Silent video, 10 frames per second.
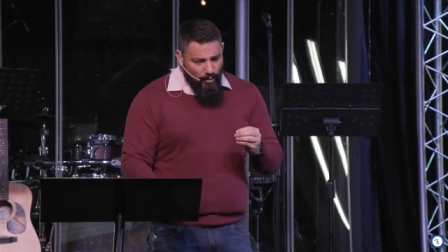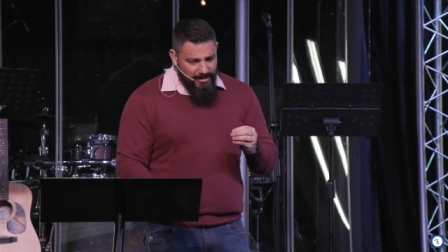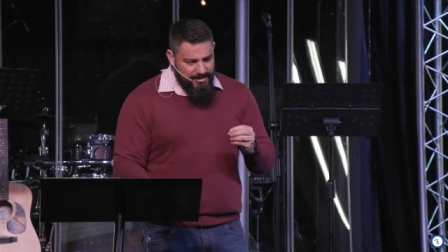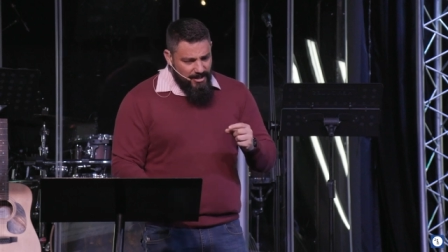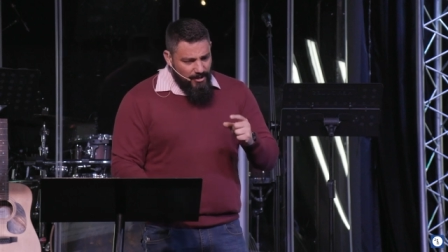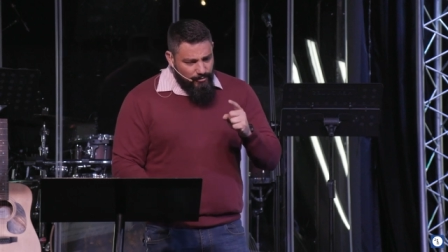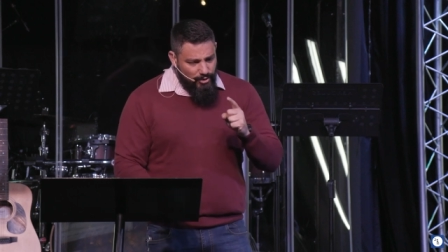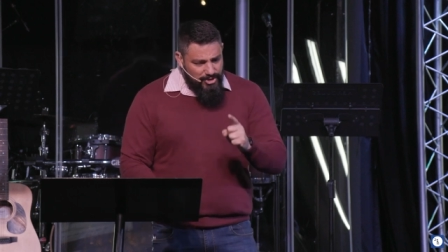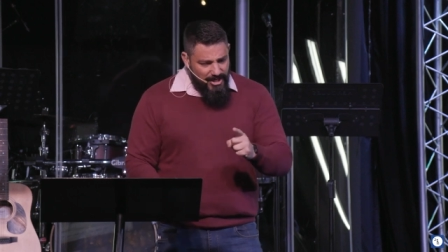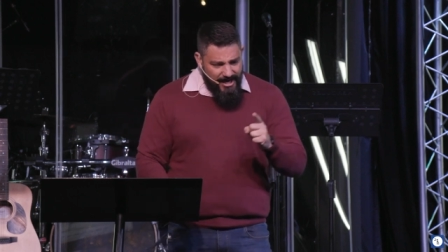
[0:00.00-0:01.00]
us to
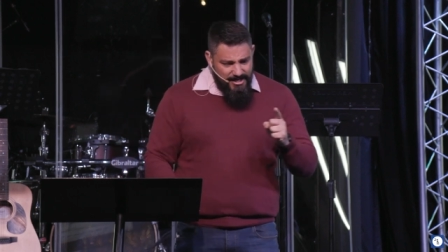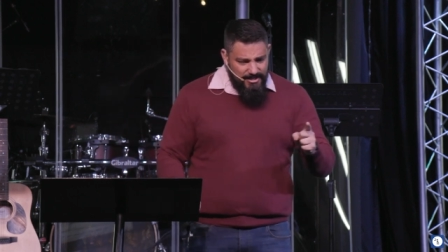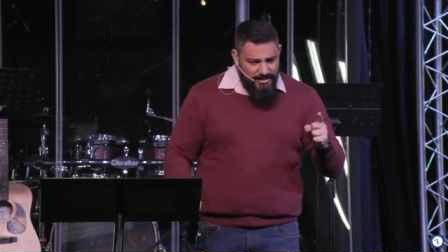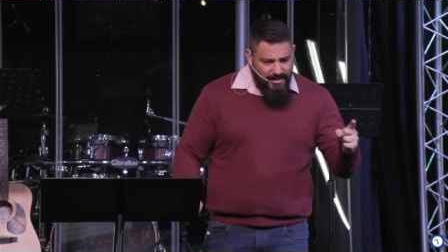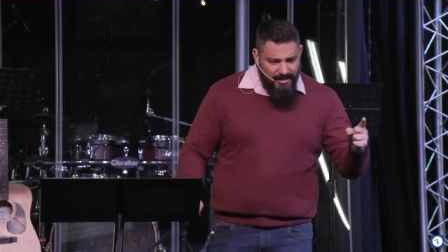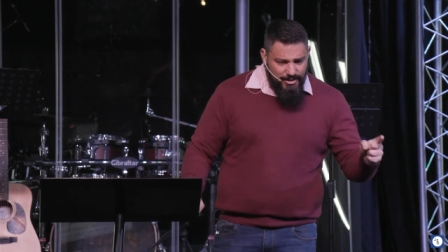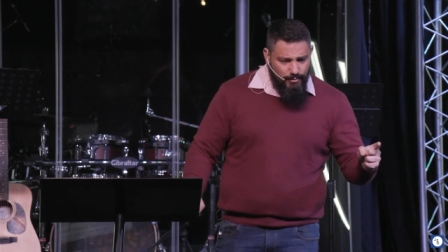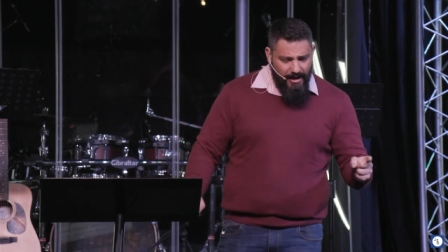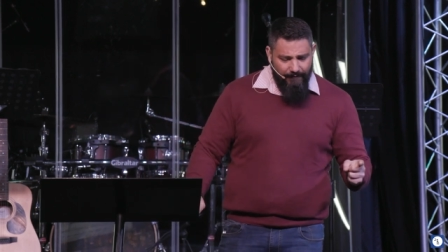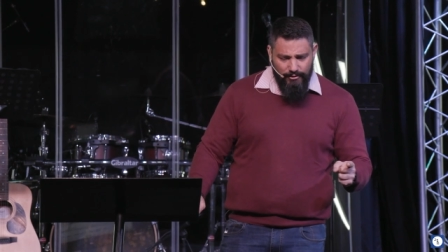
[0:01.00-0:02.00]
change the things
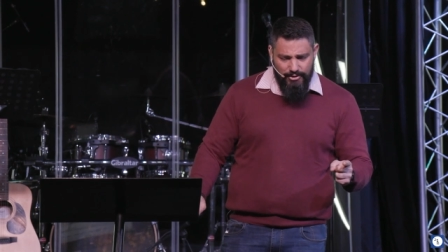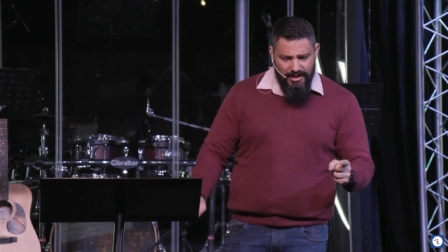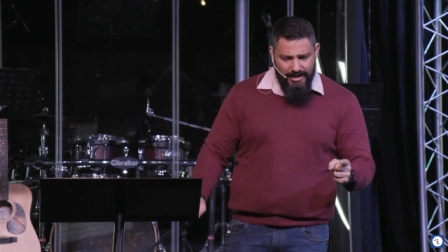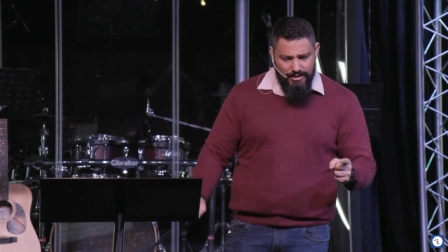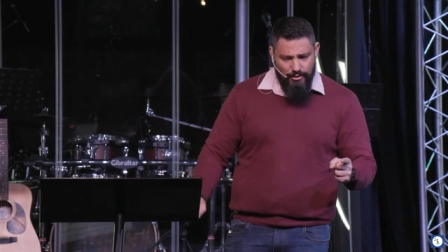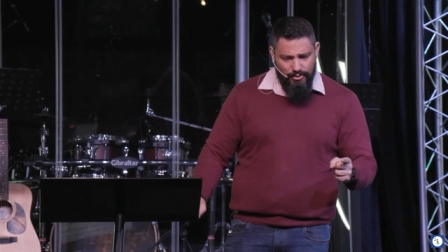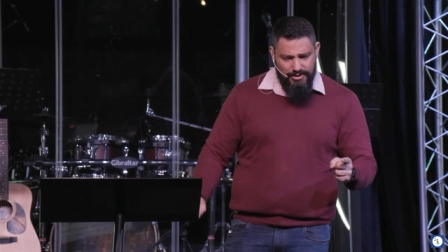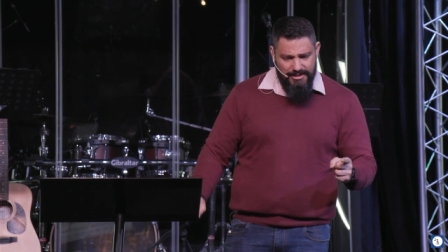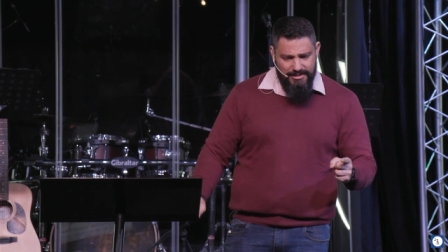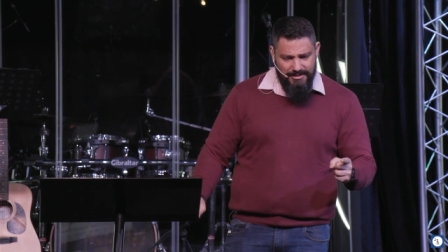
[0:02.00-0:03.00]
we have to change, Lord
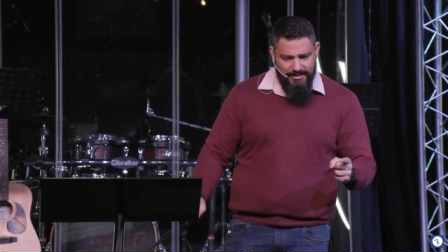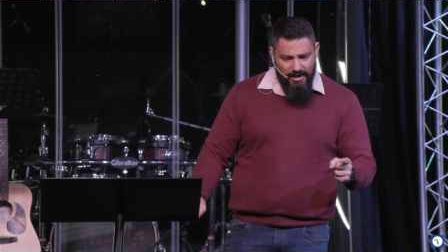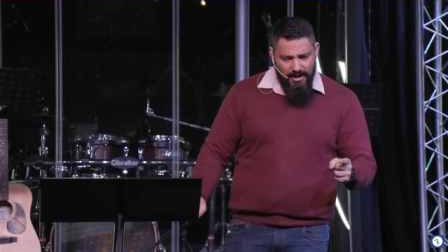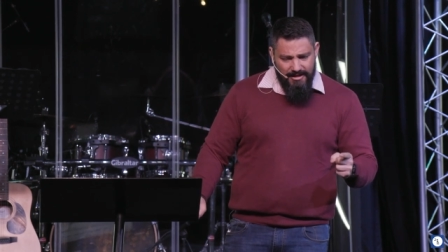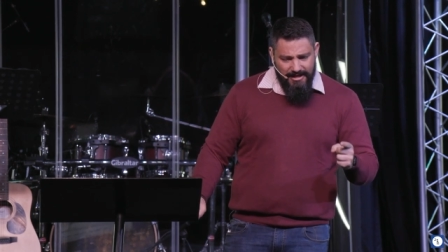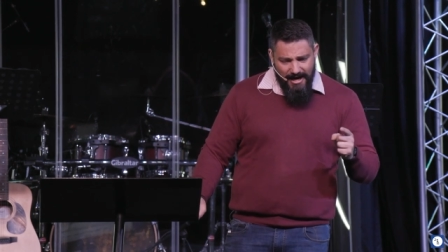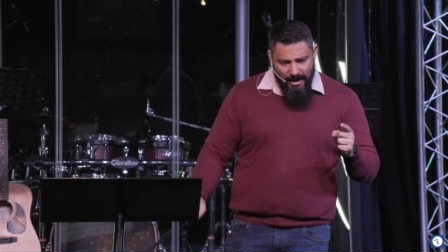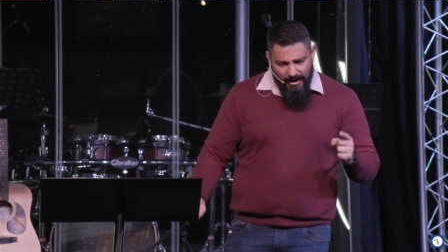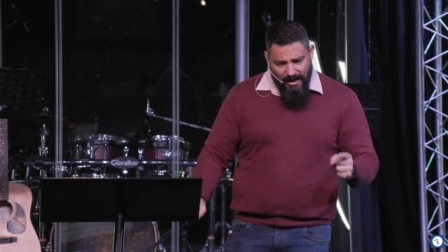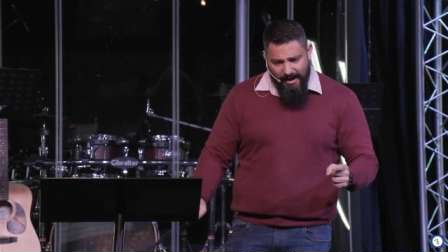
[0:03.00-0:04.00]
Jesus, that
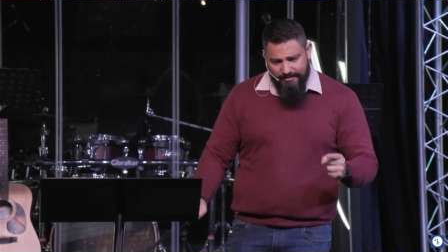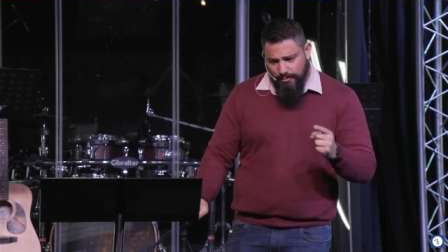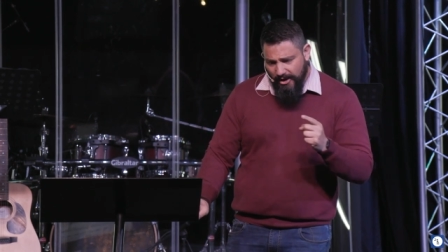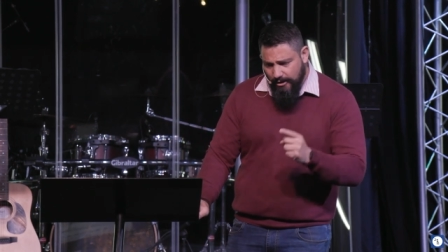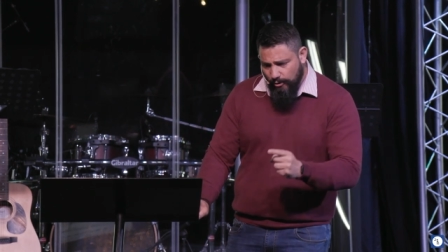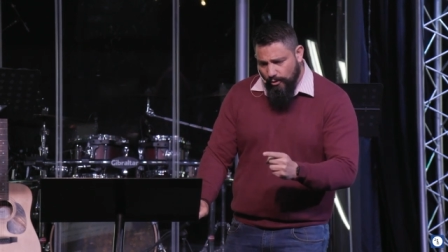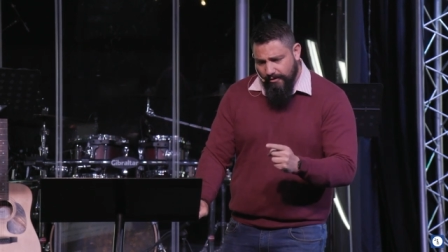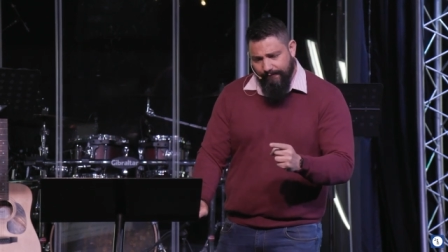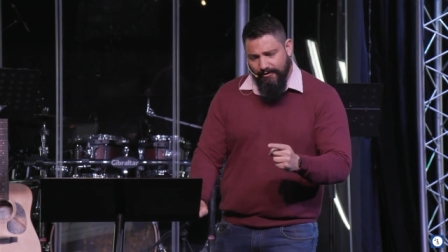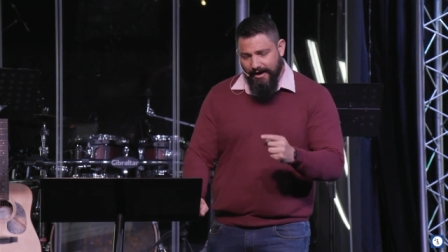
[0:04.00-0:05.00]
our lives might
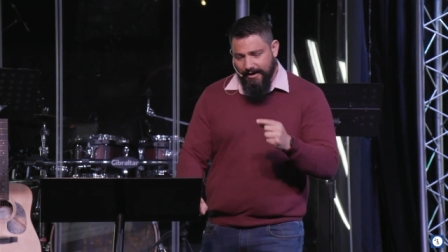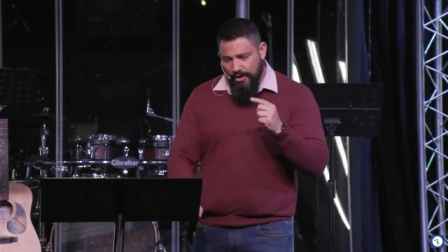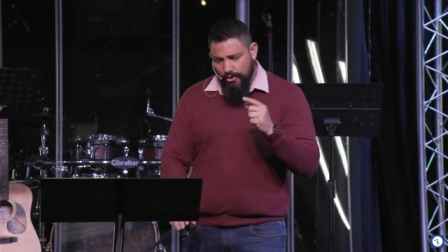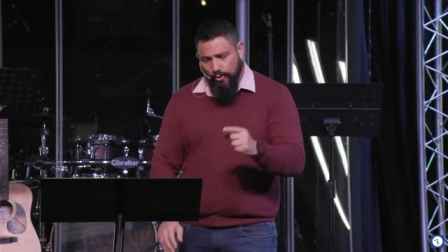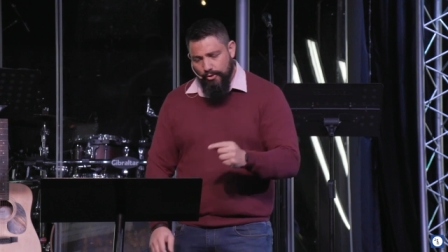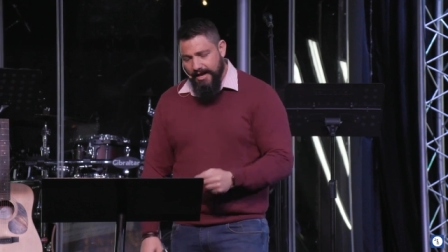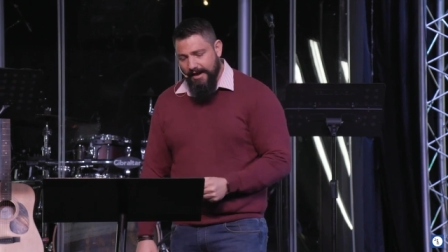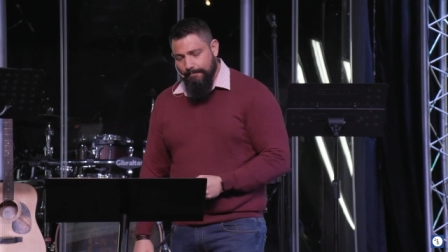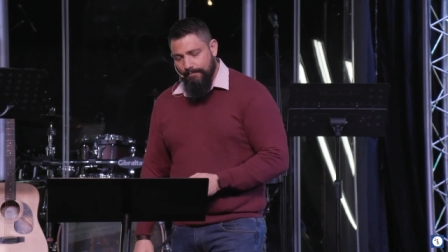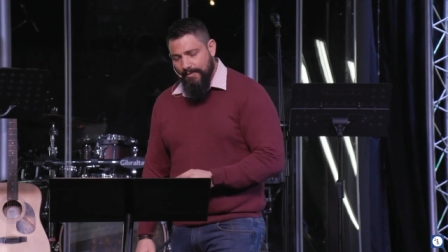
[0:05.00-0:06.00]
glorify your
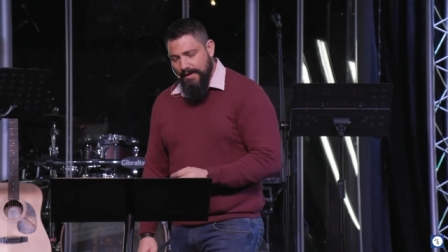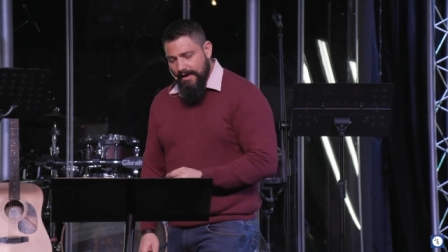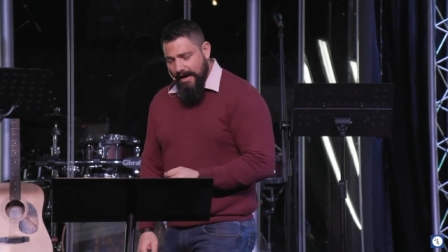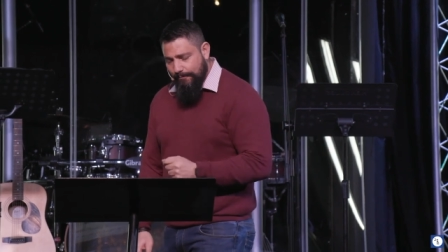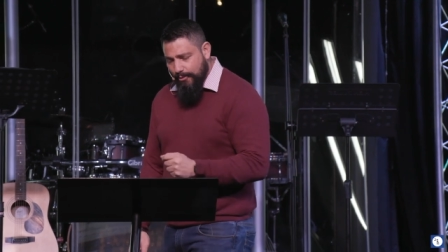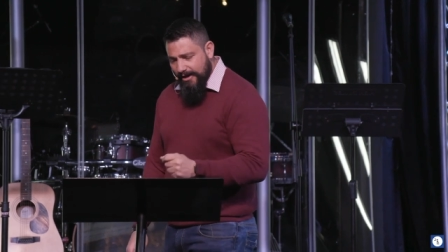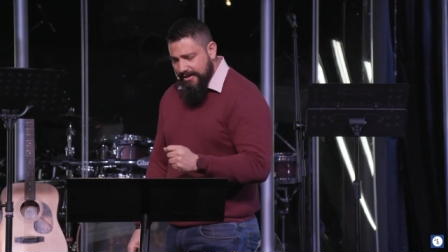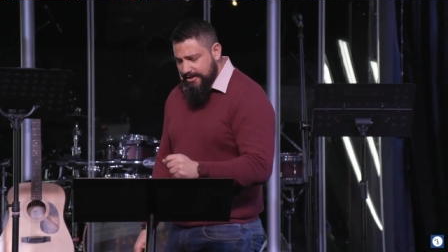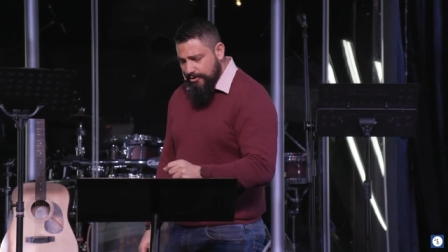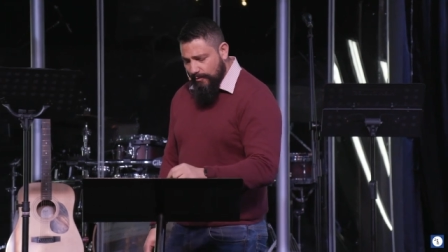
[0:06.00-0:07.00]
name. I pray
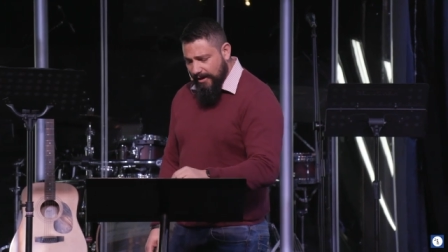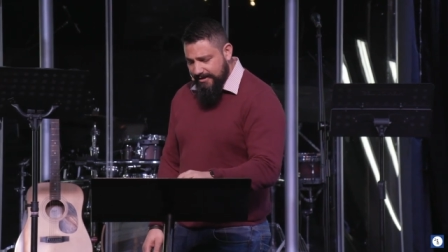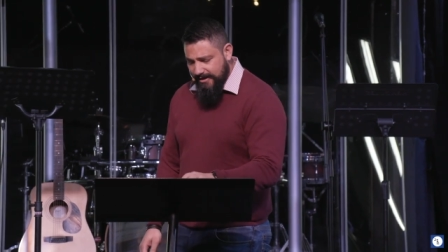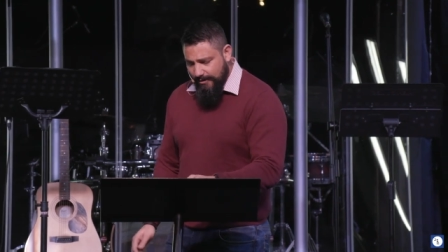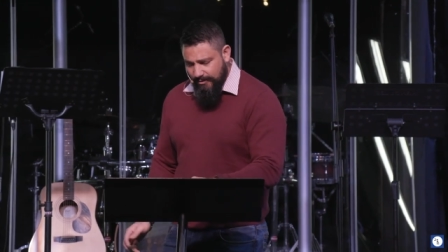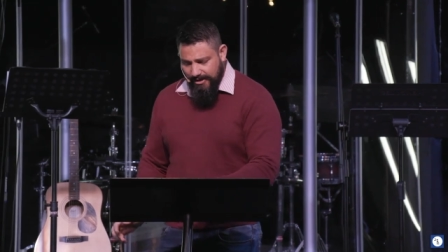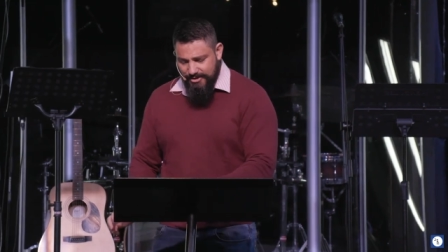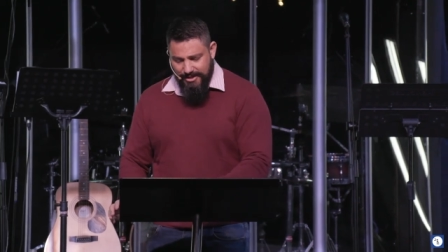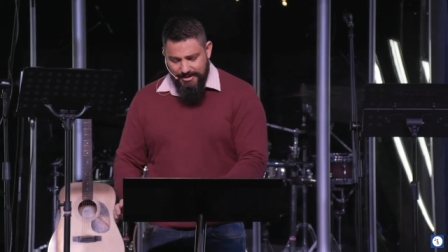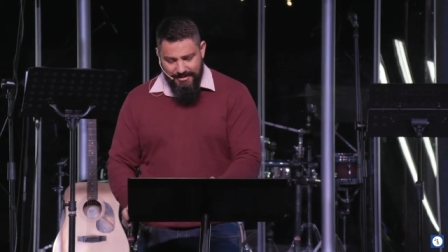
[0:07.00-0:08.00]
this in your mighty name, King
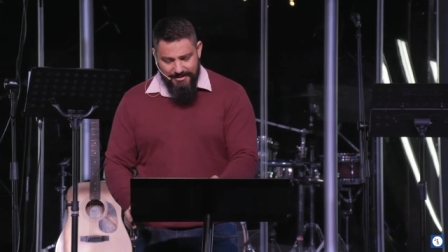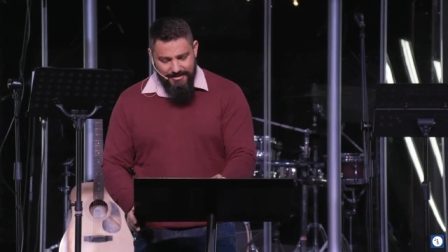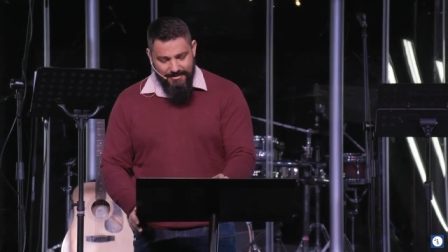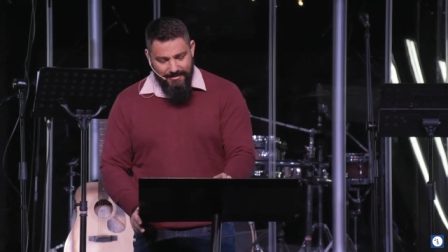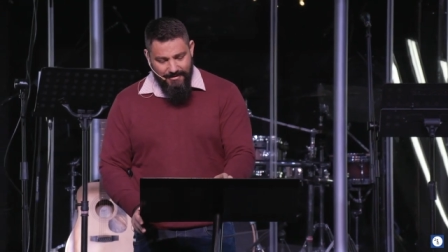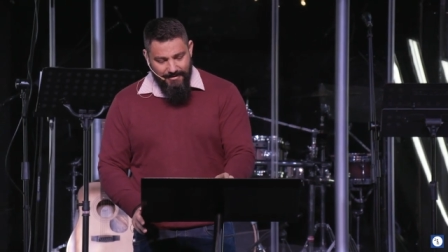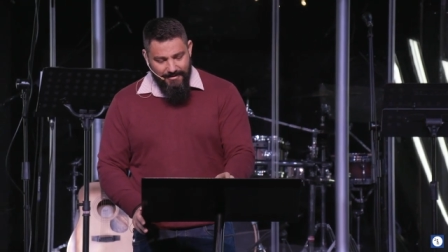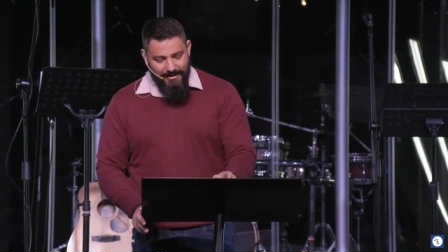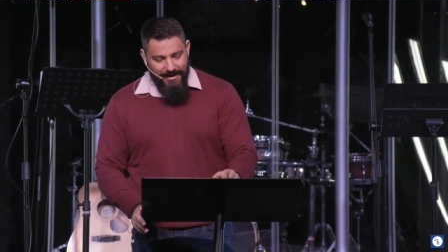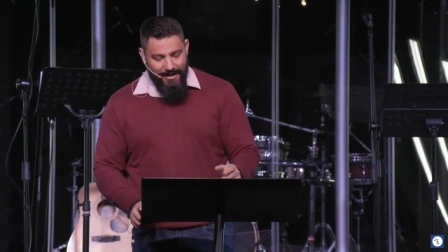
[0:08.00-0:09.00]
Jesus.
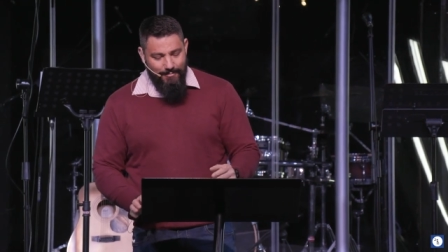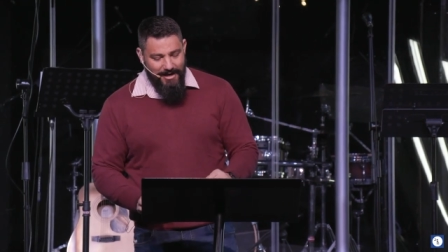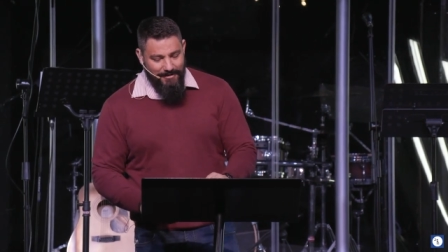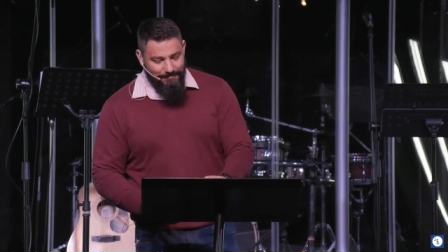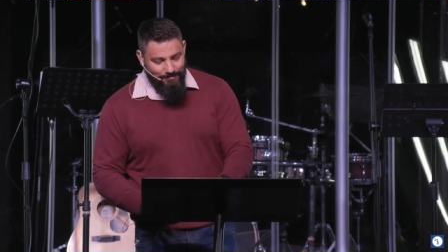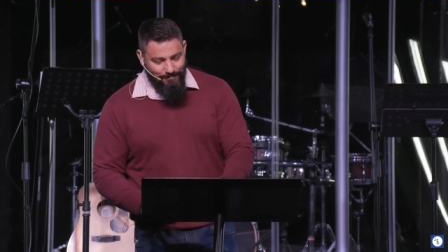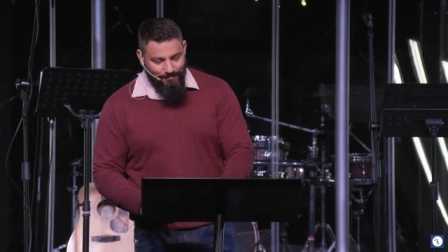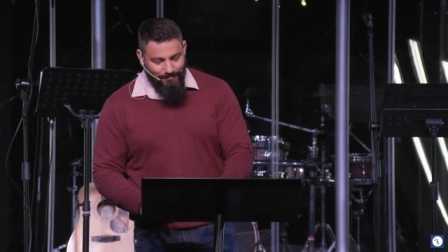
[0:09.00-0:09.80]
Amen.